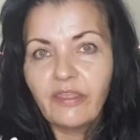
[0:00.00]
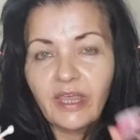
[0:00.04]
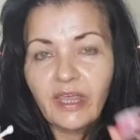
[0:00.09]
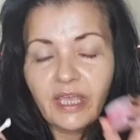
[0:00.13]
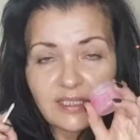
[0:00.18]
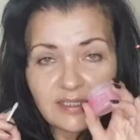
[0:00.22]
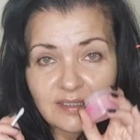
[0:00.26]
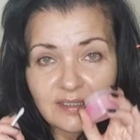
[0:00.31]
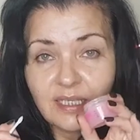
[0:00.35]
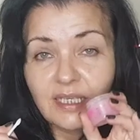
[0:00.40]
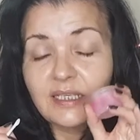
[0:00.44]

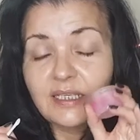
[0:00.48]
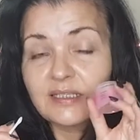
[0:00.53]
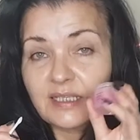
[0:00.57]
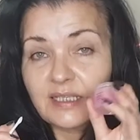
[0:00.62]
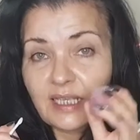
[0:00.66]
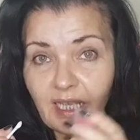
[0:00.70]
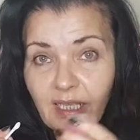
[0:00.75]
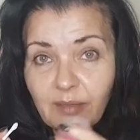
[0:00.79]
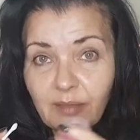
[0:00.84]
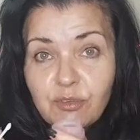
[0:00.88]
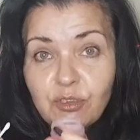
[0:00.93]
This
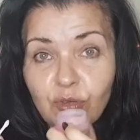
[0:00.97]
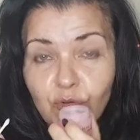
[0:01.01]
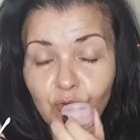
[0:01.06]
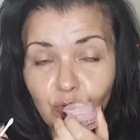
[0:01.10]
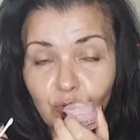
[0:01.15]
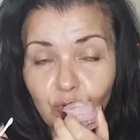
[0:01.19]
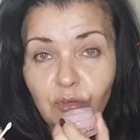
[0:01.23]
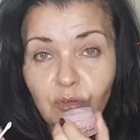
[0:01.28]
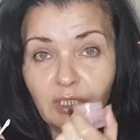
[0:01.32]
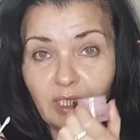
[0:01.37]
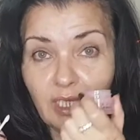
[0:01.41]
is
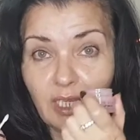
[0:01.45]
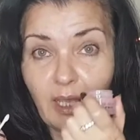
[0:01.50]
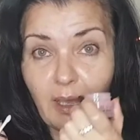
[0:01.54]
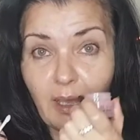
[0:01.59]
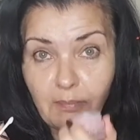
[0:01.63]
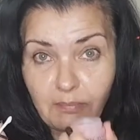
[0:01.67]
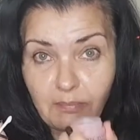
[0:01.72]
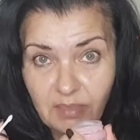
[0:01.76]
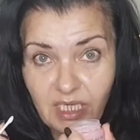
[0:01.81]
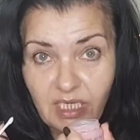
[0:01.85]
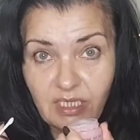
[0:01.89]
absolutely
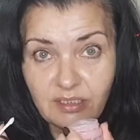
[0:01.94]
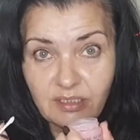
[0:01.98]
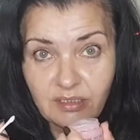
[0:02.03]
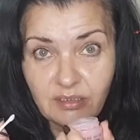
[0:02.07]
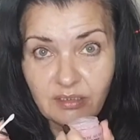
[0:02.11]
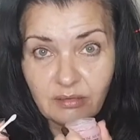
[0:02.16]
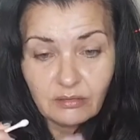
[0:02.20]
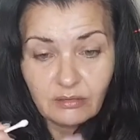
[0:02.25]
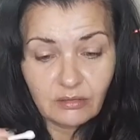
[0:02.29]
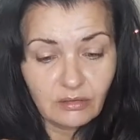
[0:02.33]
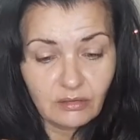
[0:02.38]

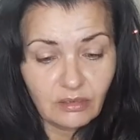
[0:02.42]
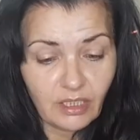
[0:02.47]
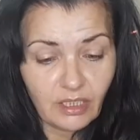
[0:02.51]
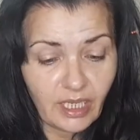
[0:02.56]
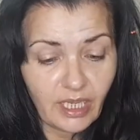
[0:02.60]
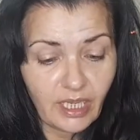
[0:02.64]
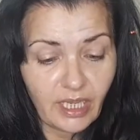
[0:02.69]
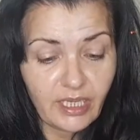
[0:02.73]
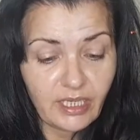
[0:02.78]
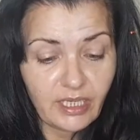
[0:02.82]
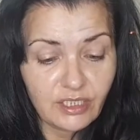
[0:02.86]
amazing.
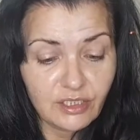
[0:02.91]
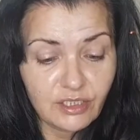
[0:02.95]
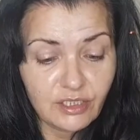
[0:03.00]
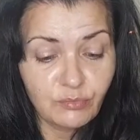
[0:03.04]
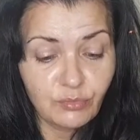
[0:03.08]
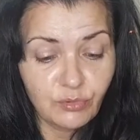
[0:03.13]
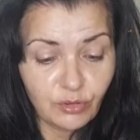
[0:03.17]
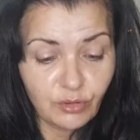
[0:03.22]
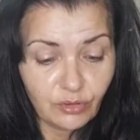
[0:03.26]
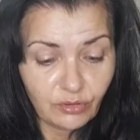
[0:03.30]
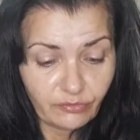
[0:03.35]
It
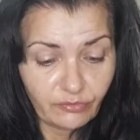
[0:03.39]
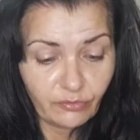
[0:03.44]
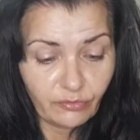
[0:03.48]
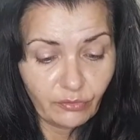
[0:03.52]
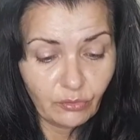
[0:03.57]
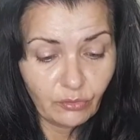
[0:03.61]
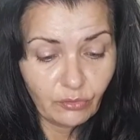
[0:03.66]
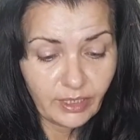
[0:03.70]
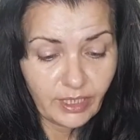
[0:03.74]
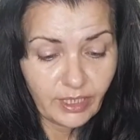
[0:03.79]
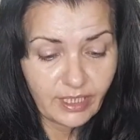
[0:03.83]
is
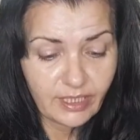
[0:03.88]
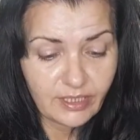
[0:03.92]
beautiful.